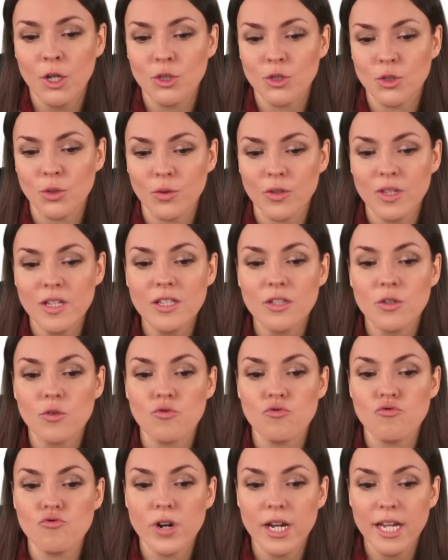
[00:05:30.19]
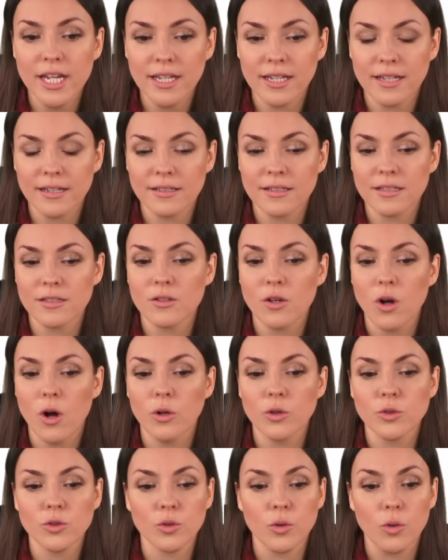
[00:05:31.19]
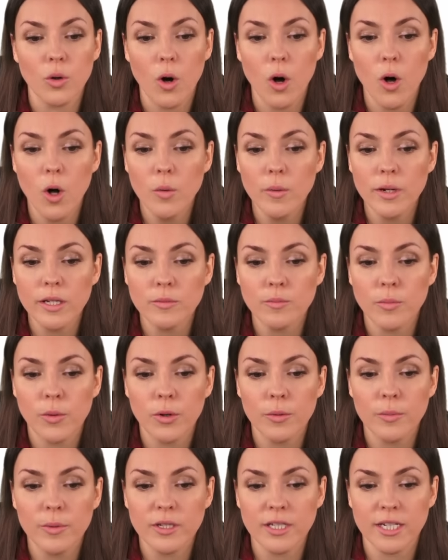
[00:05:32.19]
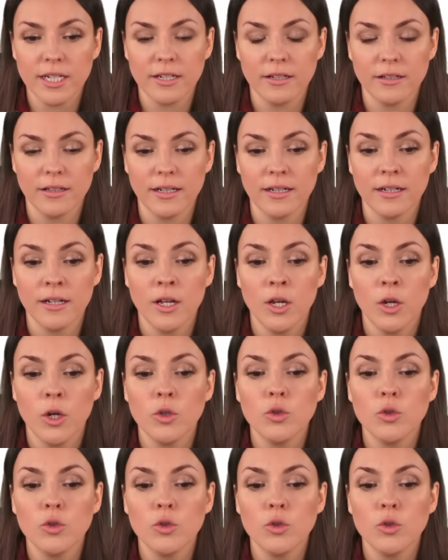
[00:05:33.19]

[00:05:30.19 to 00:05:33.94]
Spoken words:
So this radius is also always perpendicular